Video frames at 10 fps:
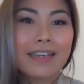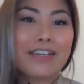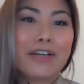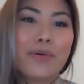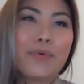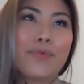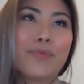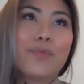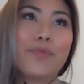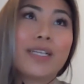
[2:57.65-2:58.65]

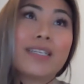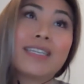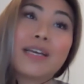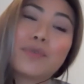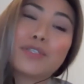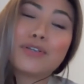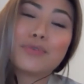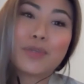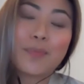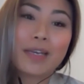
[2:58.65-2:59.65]
Real estate was new
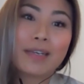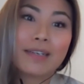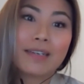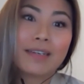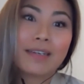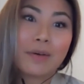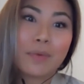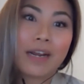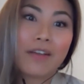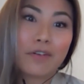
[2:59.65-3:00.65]
to me
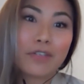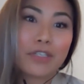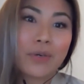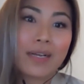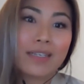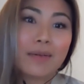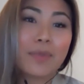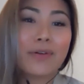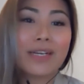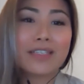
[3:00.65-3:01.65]
when I first joined. I'm
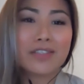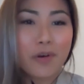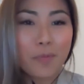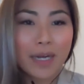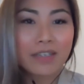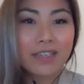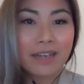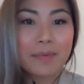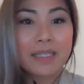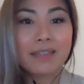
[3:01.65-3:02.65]
learning so much, and
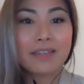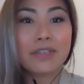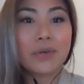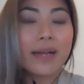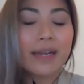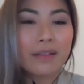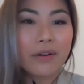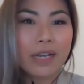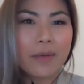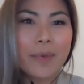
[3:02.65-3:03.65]
I'm still enjoying
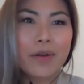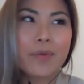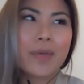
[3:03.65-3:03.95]
learning about it